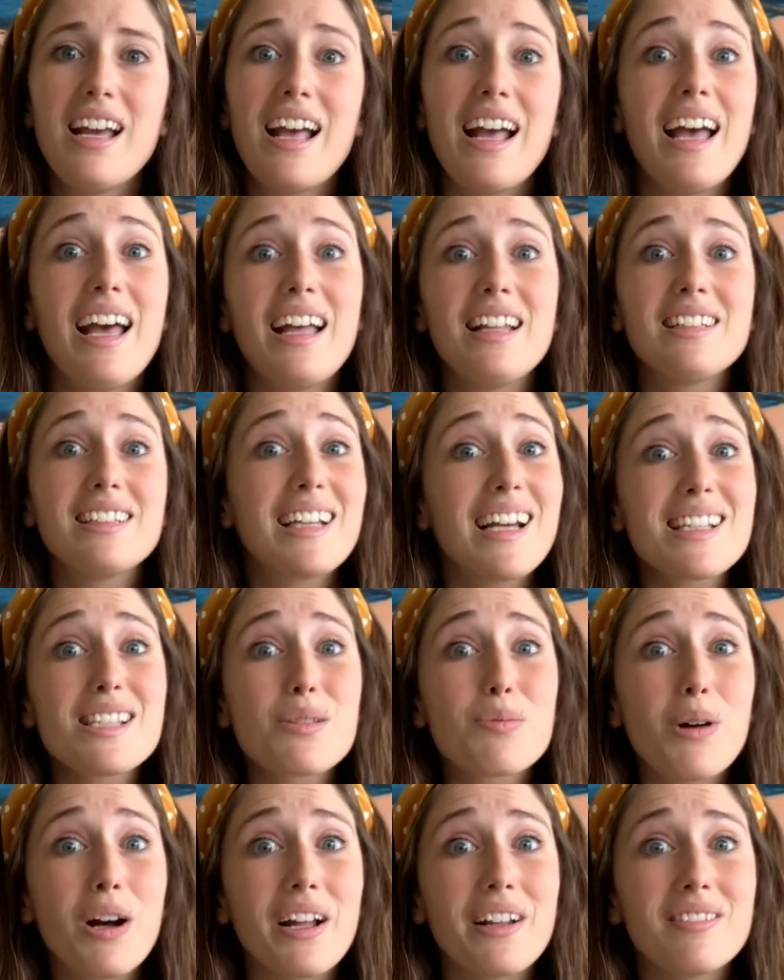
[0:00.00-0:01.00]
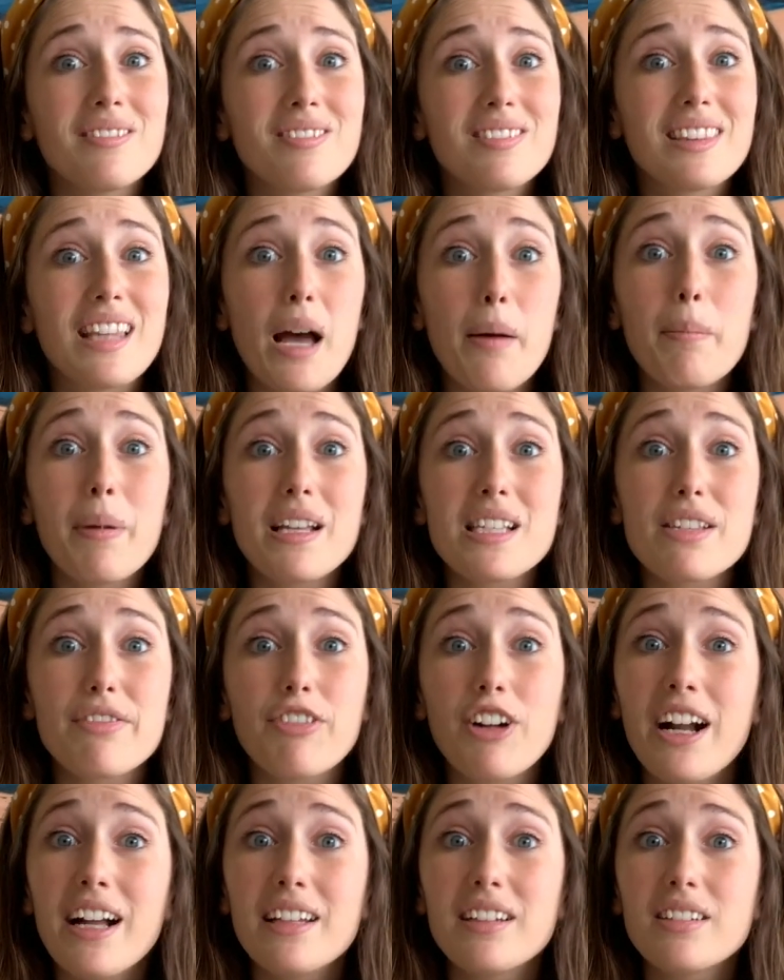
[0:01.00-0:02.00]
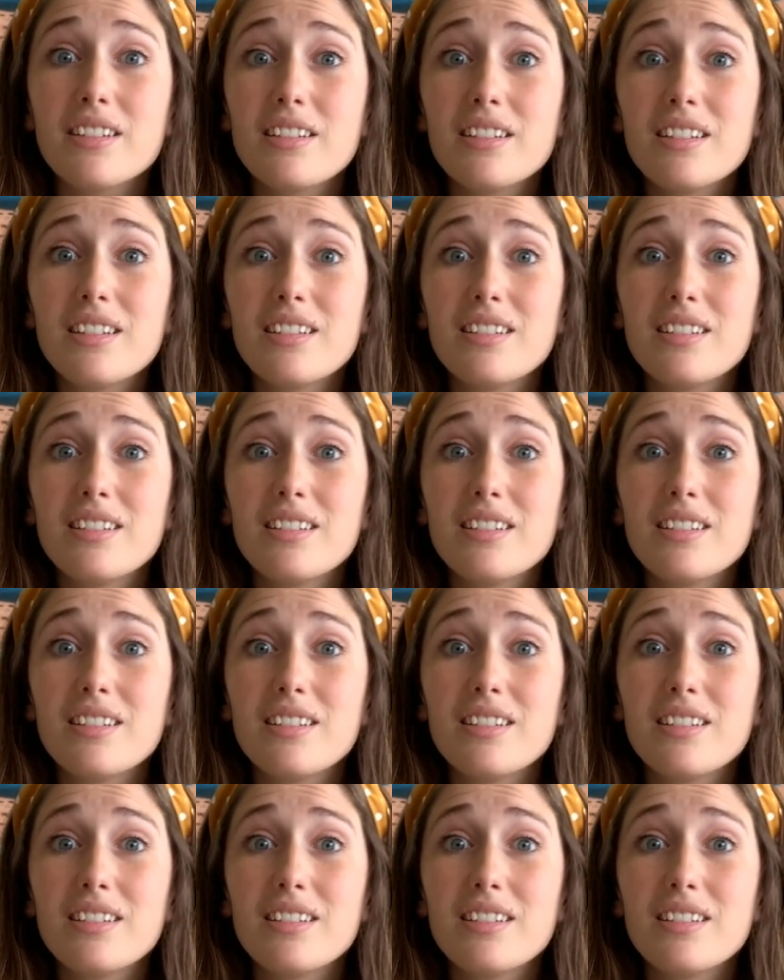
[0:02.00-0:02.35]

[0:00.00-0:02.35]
And guess what? That best friend,